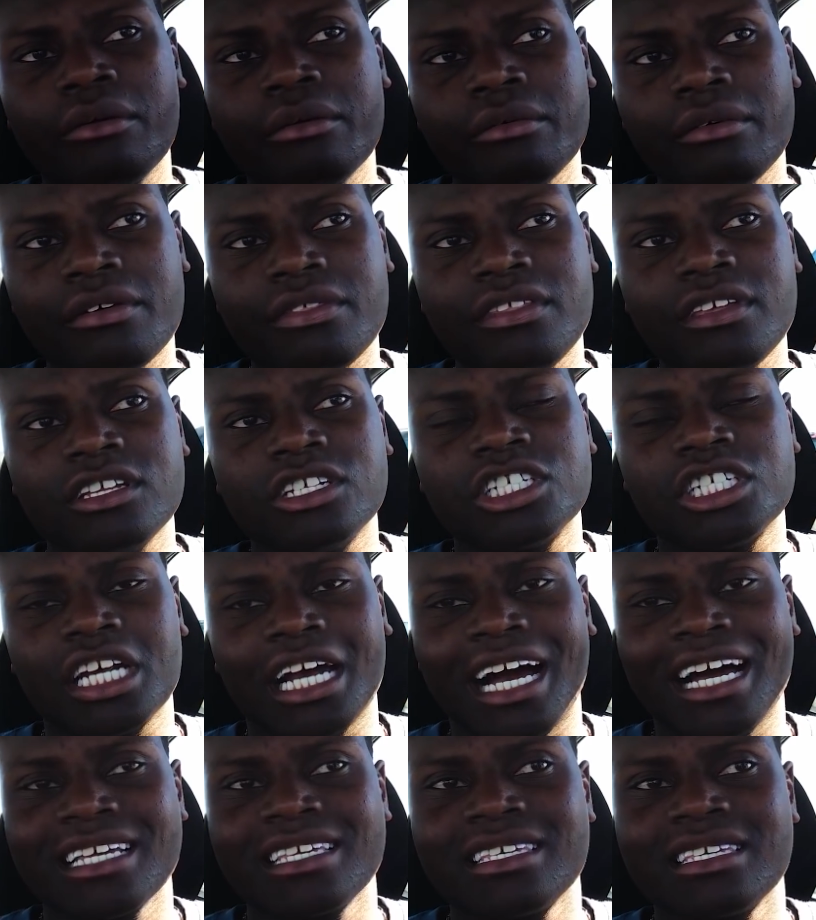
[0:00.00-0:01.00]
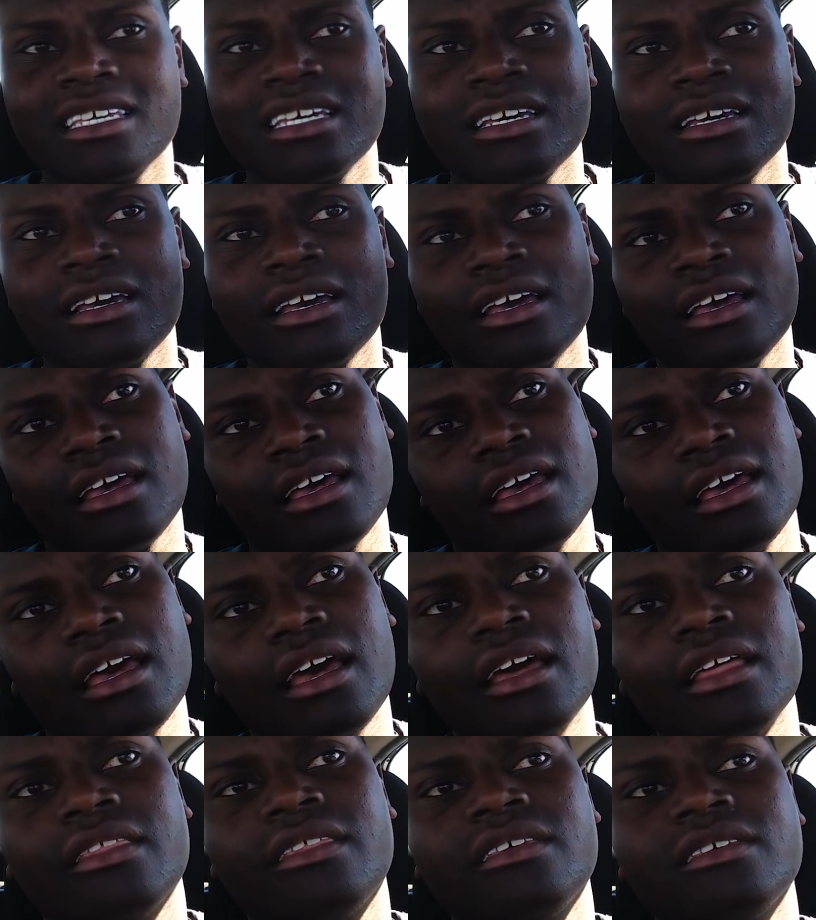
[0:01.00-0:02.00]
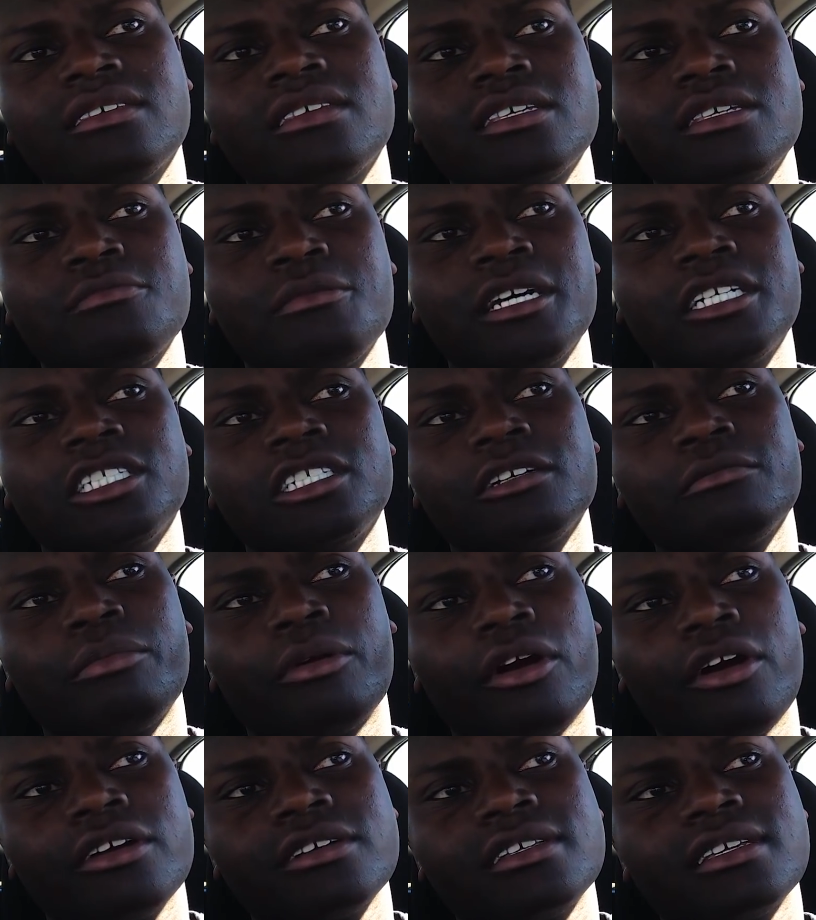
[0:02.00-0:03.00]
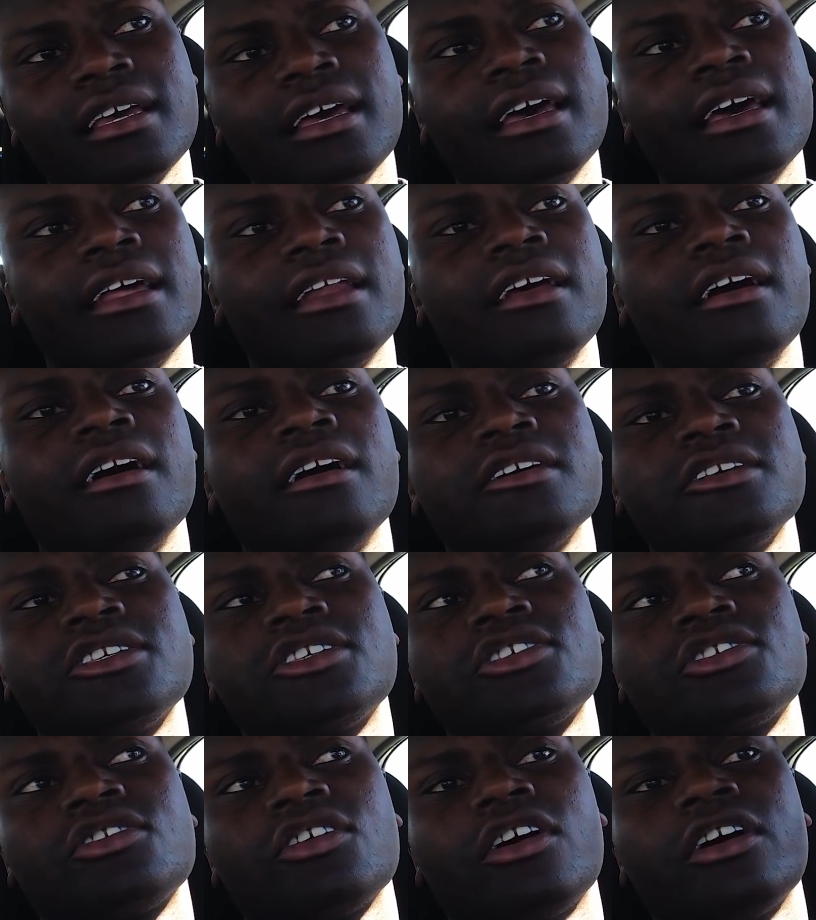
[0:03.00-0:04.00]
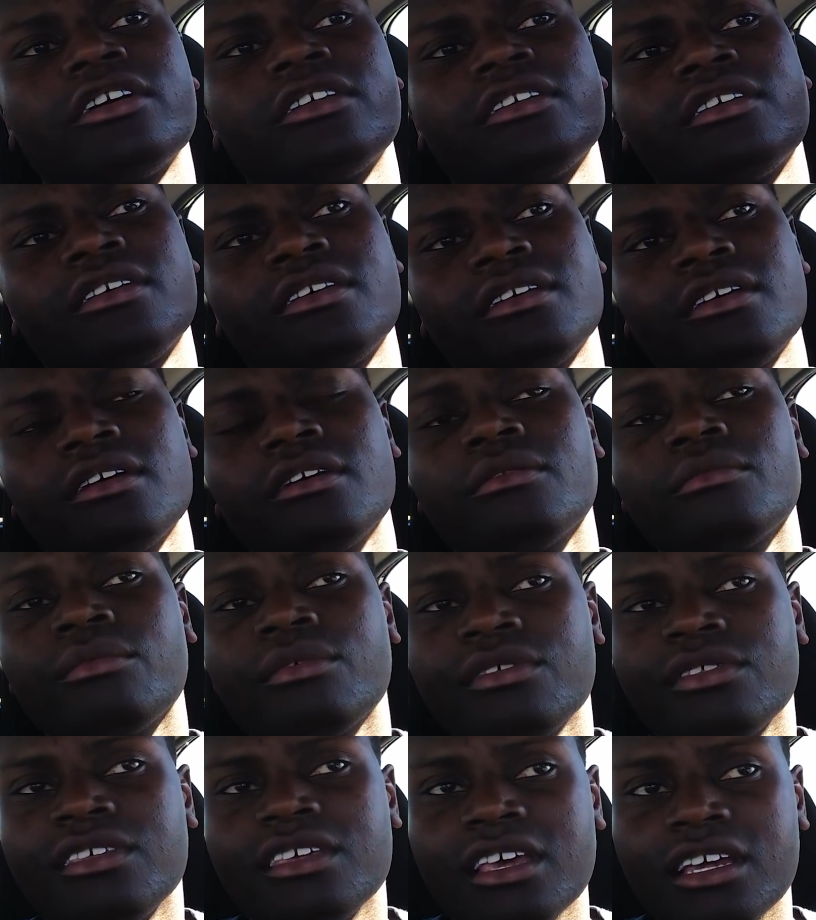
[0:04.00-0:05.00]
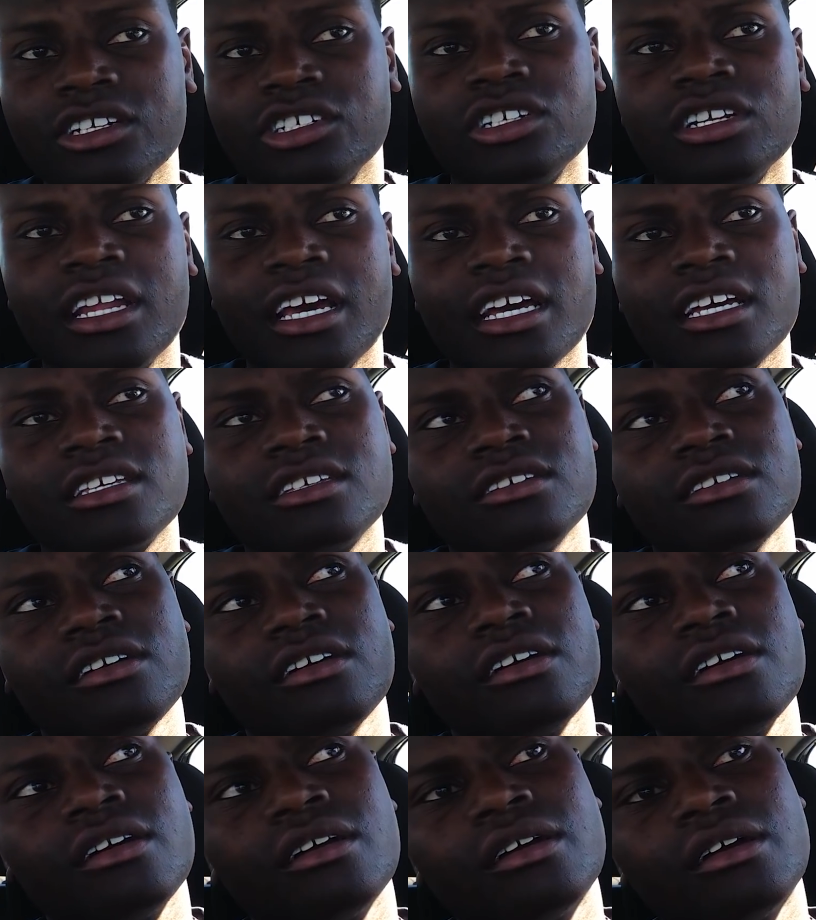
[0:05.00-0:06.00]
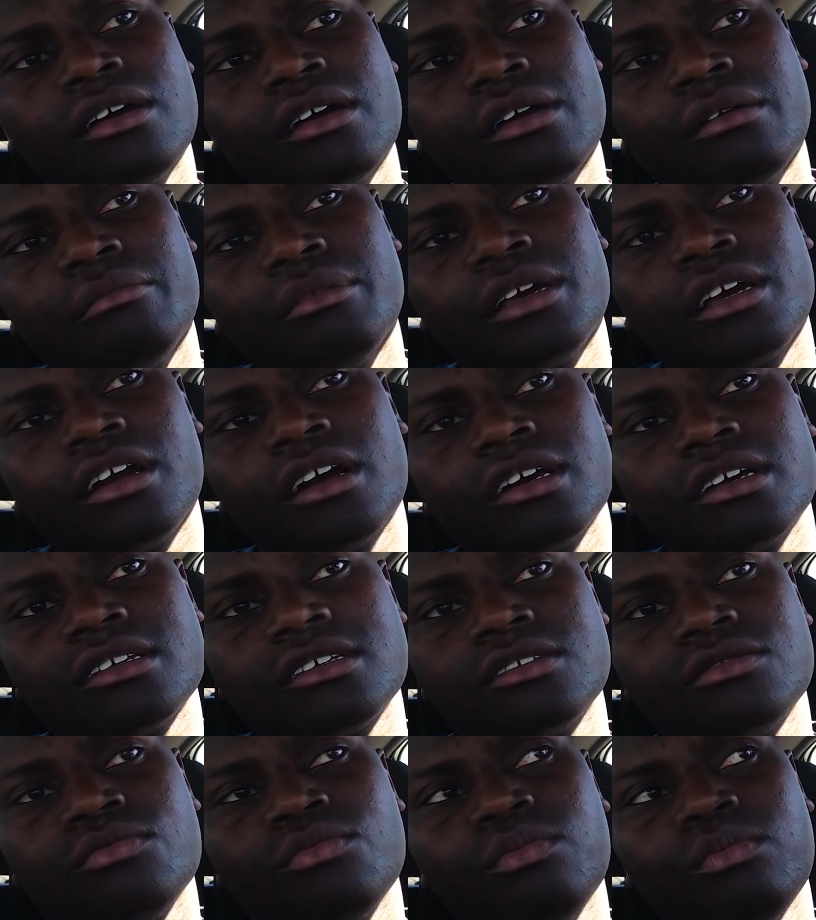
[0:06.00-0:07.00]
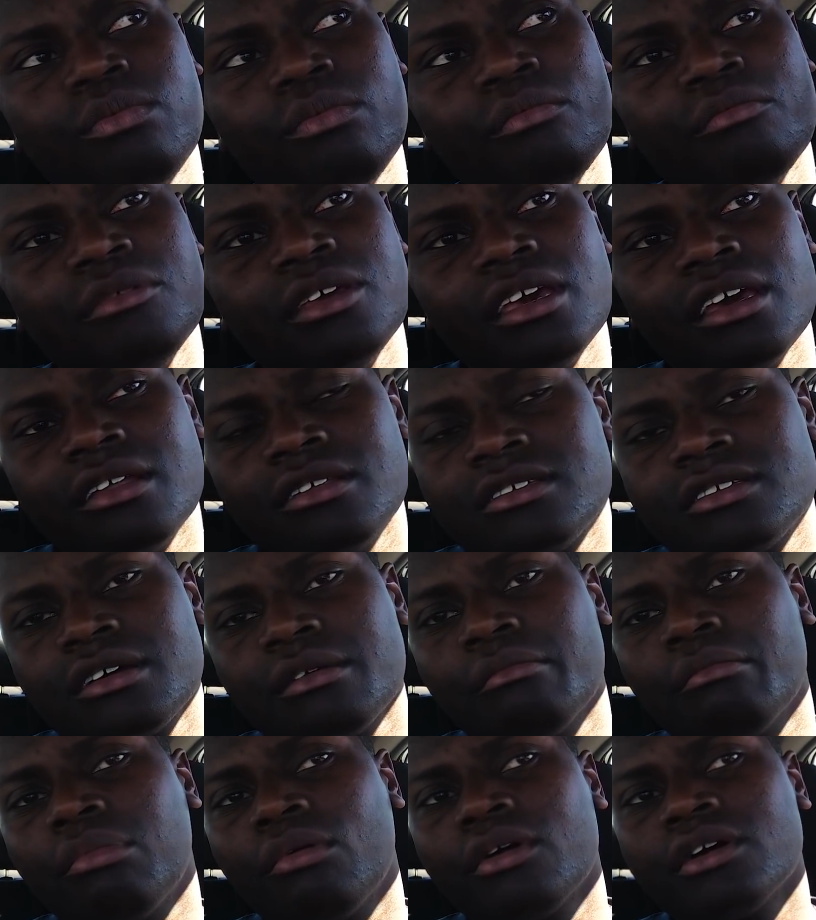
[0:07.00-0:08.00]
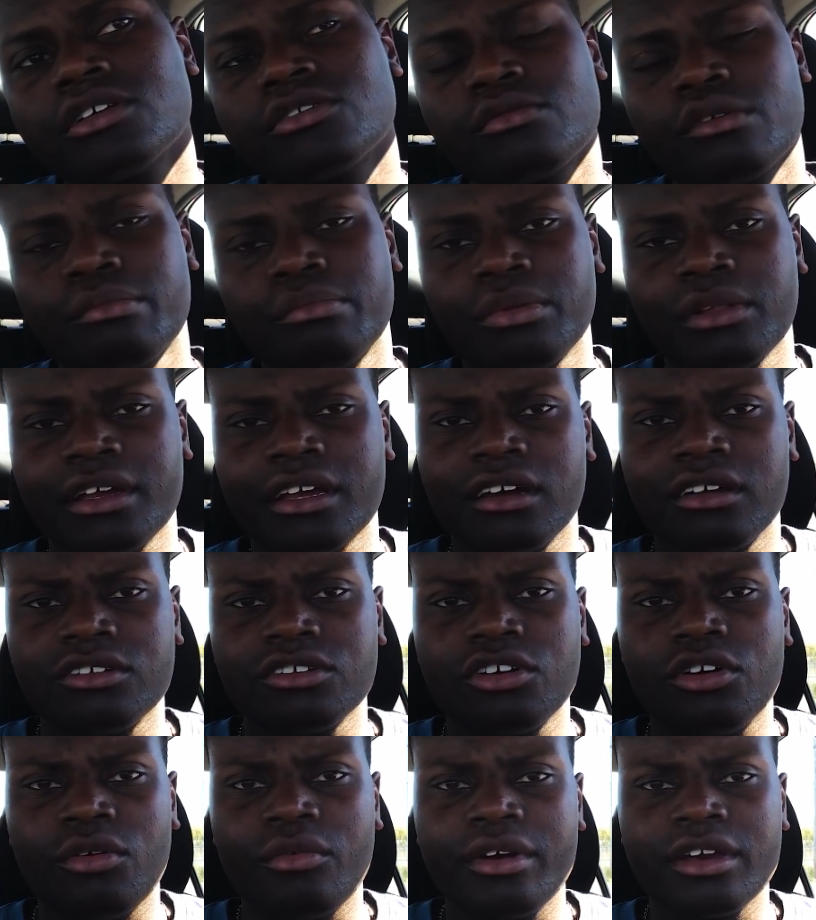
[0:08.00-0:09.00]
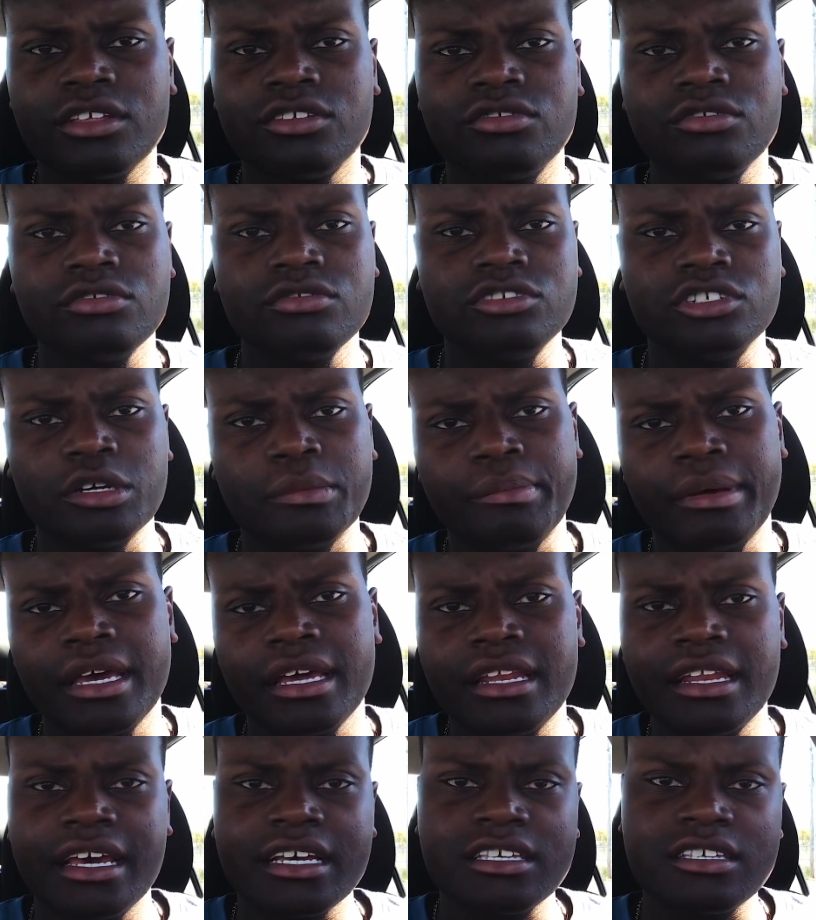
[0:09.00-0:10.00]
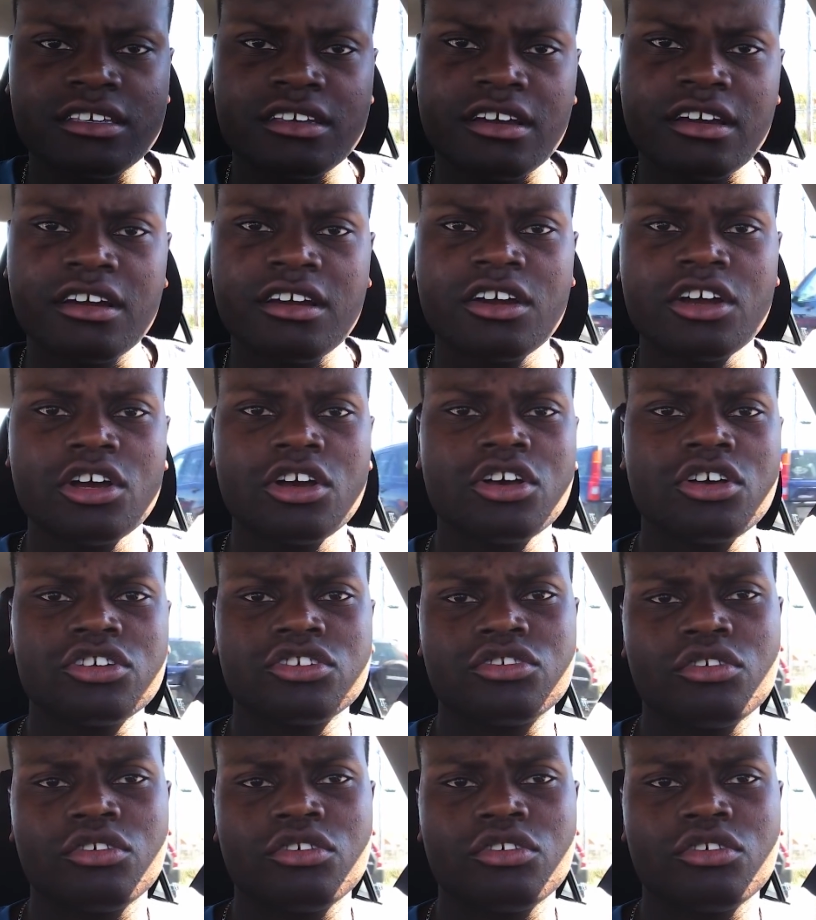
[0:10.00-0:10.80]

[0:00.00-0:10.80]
going with the chassis and the suspension parts, and start with the engine next year, because me and some boys were planning on going to Japan next year.